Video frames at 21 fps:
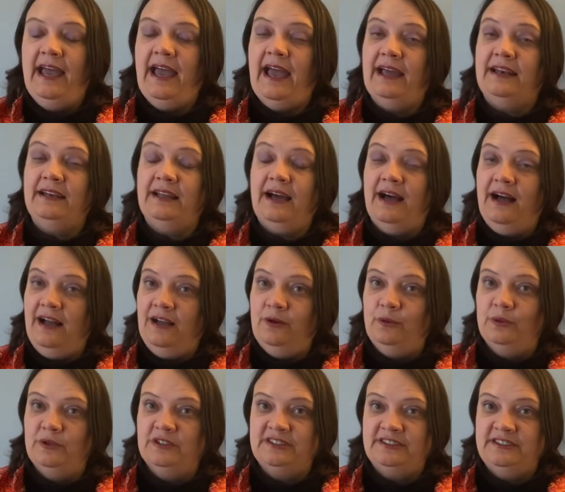And I
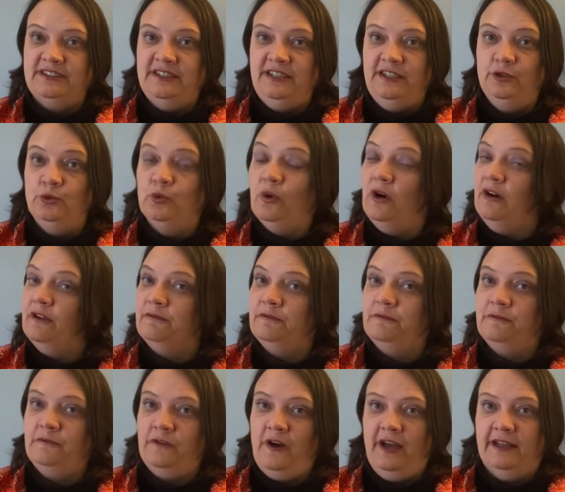will see you on
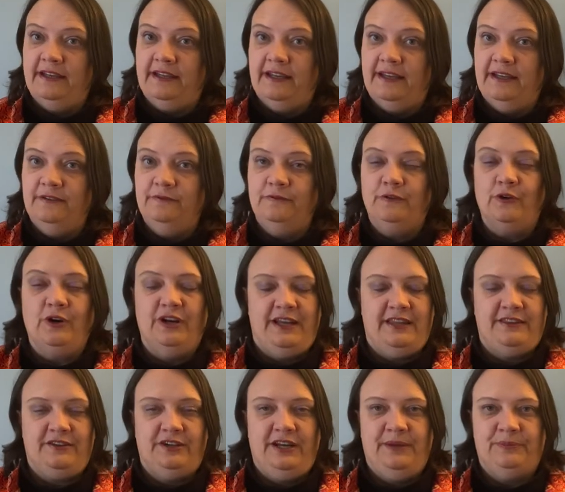Friday for
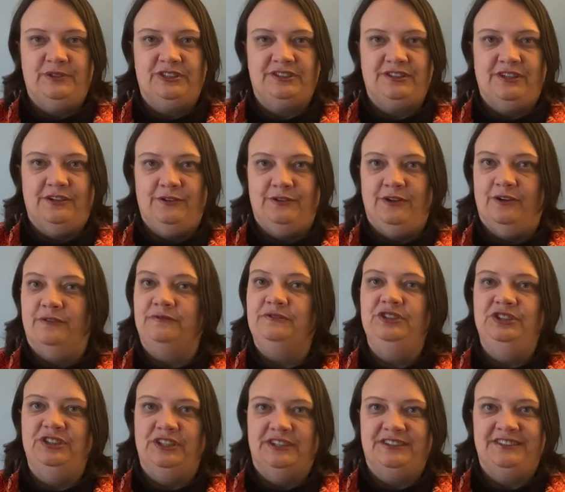another episode of
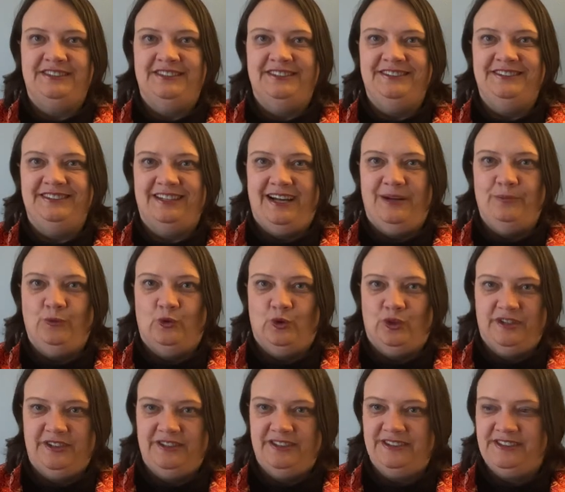Just In Time
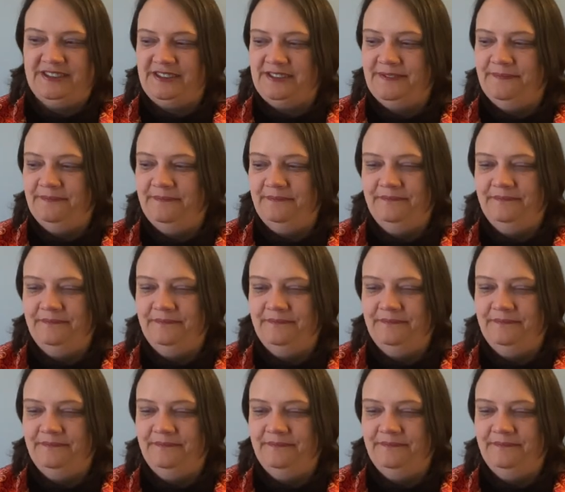Worlds.